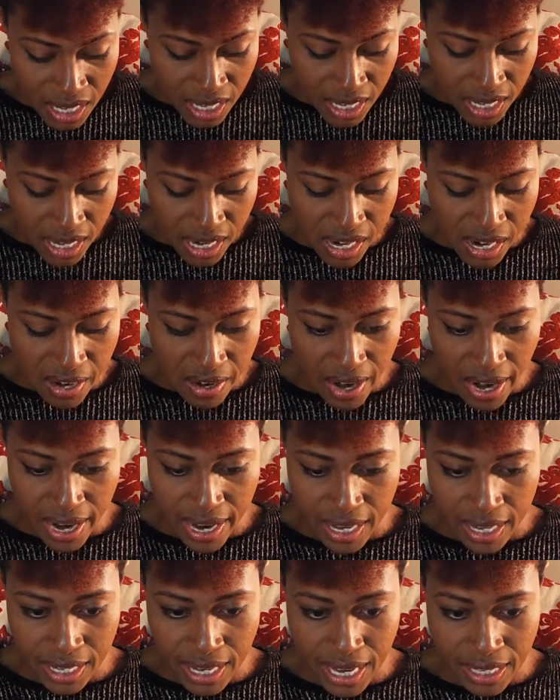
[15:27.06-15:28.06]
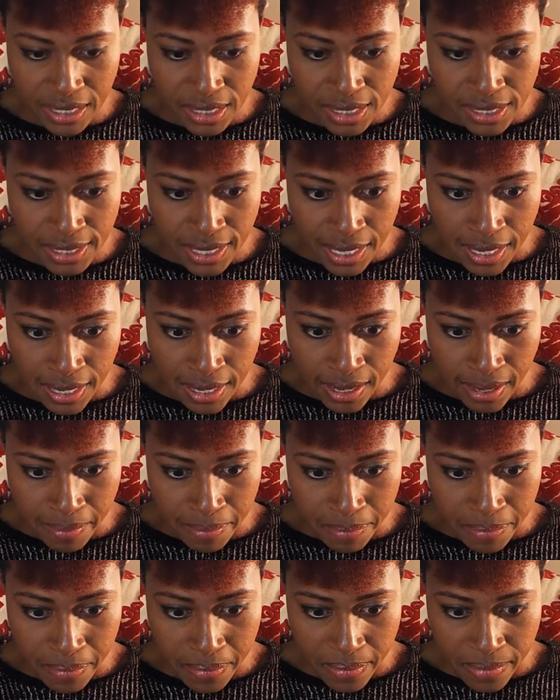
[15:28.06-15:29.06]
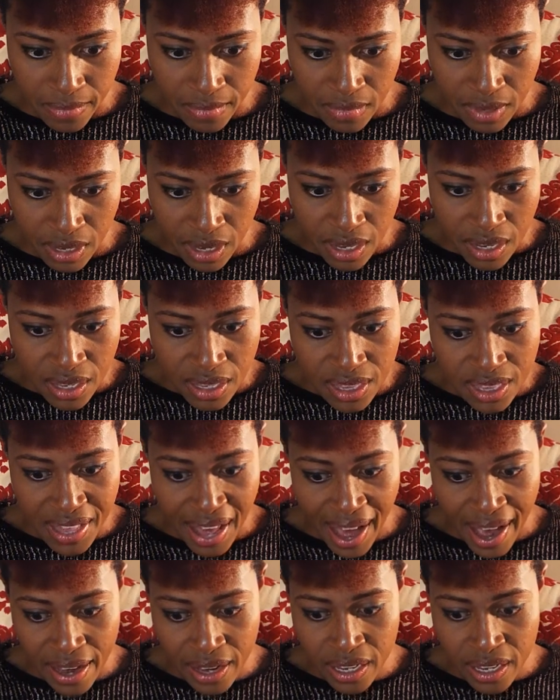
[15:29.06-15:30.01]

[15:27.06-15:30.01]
All right, let's see. That